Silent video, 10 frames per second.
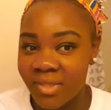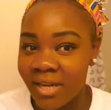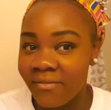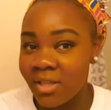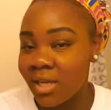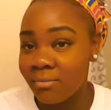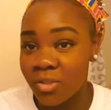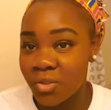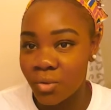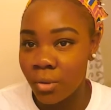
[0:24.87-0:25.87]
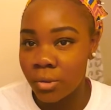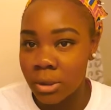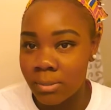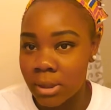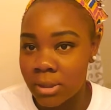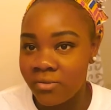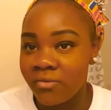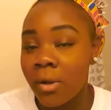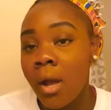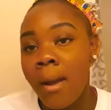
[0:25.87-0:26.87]
I feel like I'm just talking to myself.
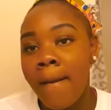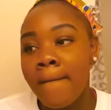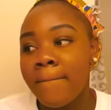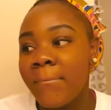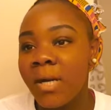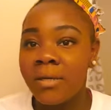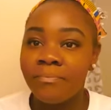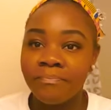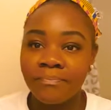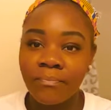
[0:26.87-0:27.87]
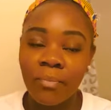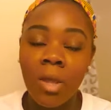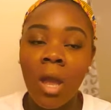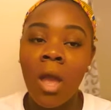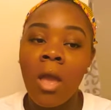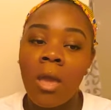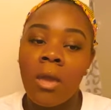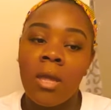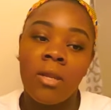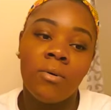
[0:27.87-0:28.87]
But
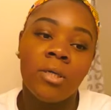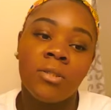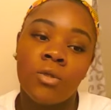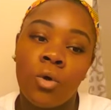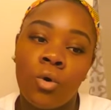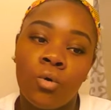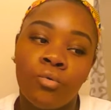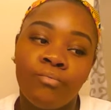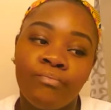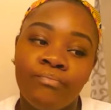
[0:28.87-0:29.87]
anyway, so